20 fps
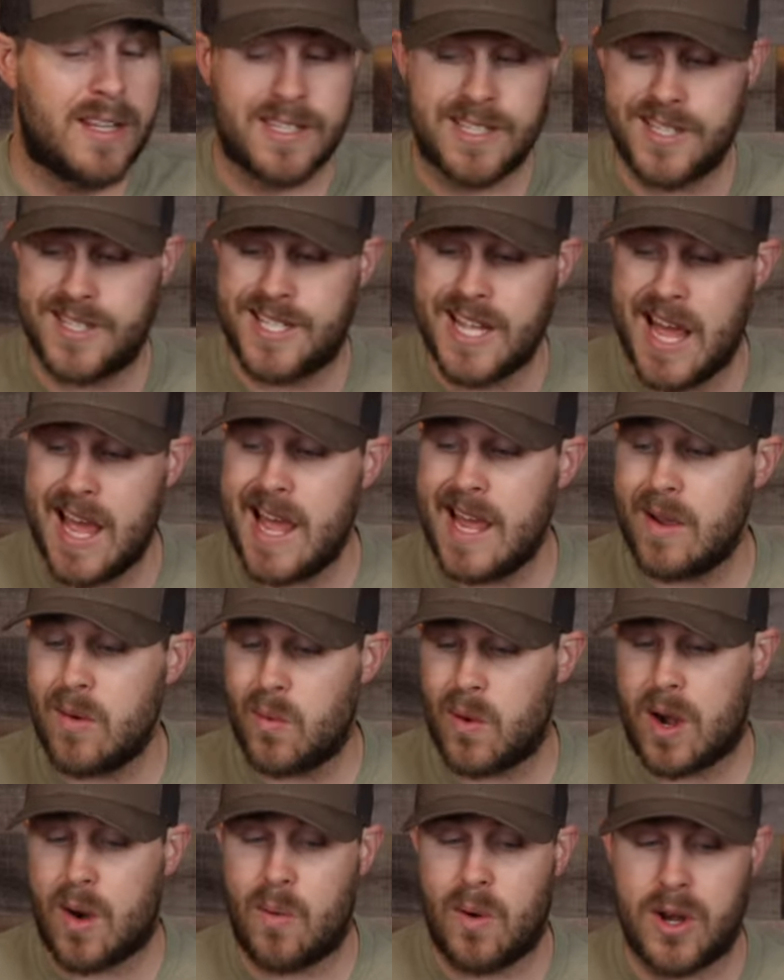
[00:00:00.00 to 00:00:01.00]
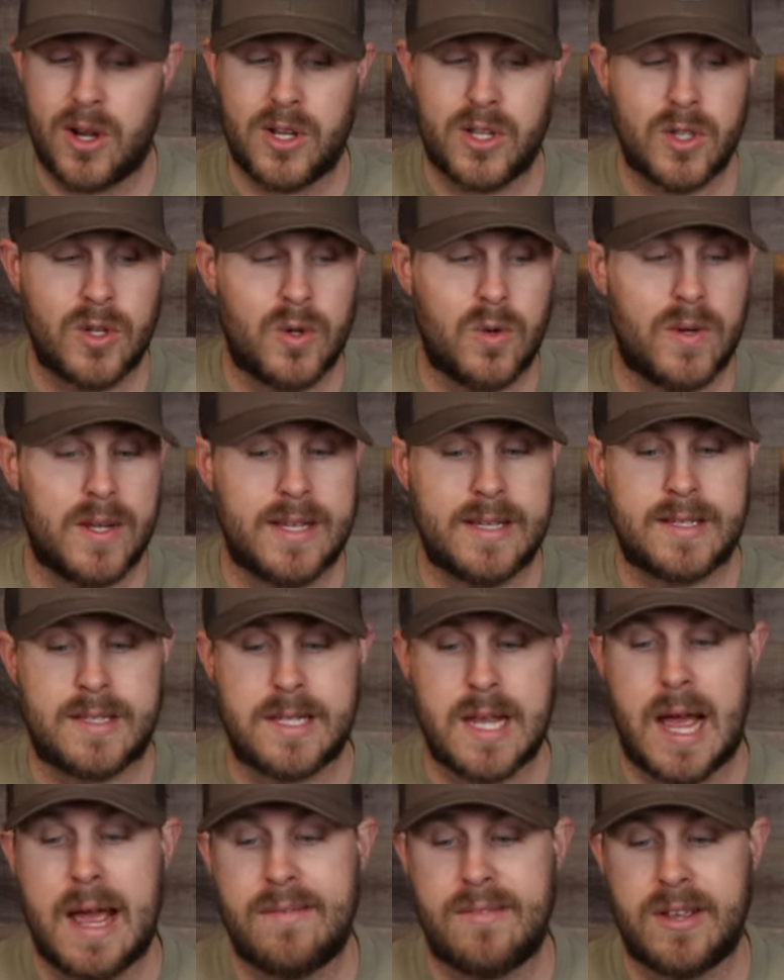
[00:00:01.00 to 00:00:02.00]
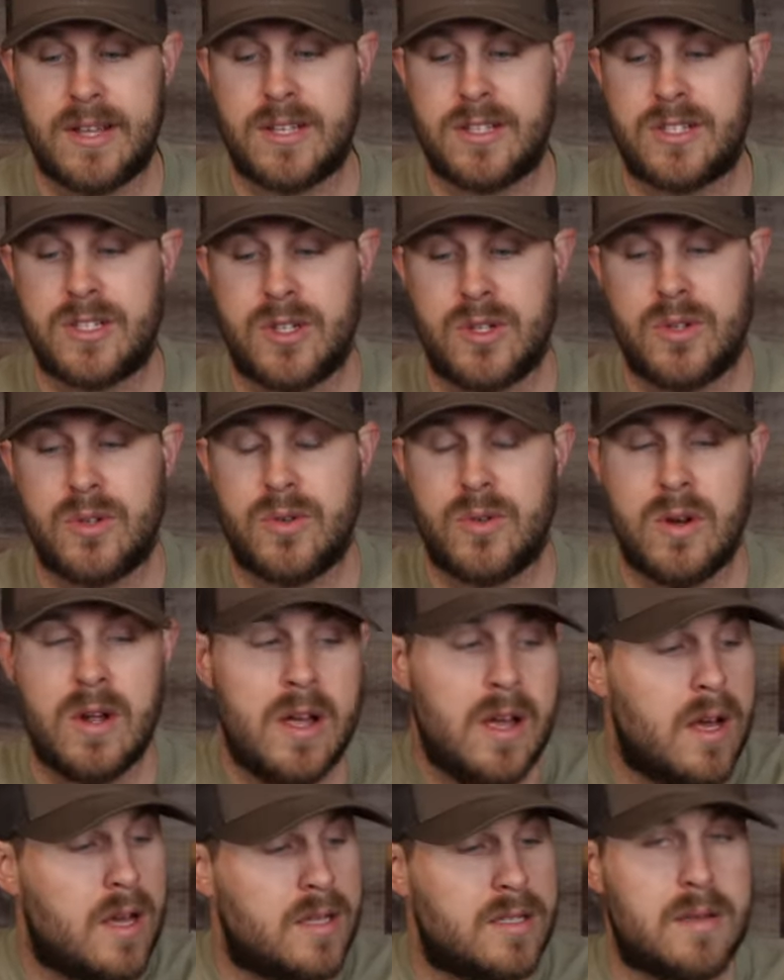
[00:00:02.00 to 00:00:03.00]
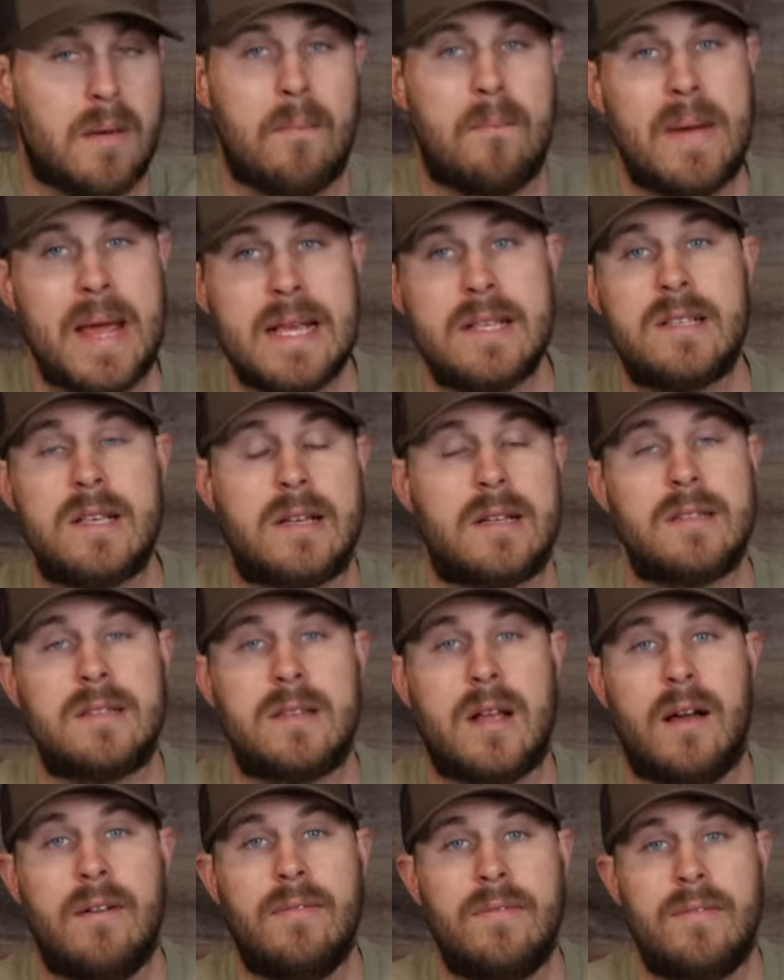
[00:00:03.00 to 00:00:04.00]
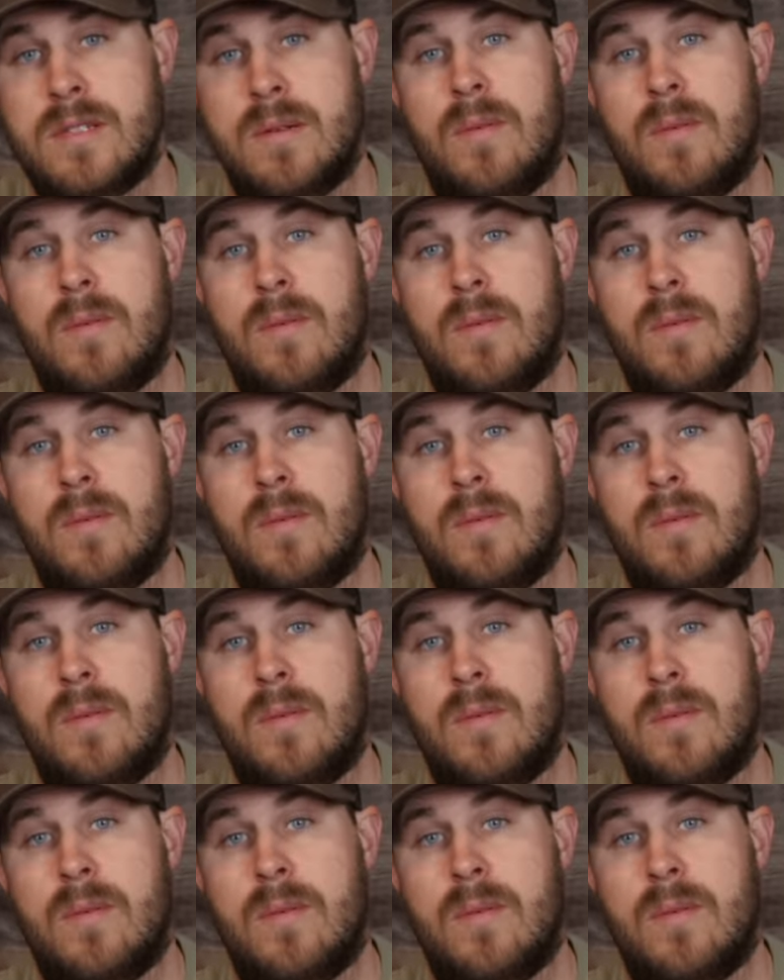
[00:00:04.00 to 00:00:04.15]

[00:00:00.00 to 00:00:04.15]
Today, what I want to do is dive into some basic stuff.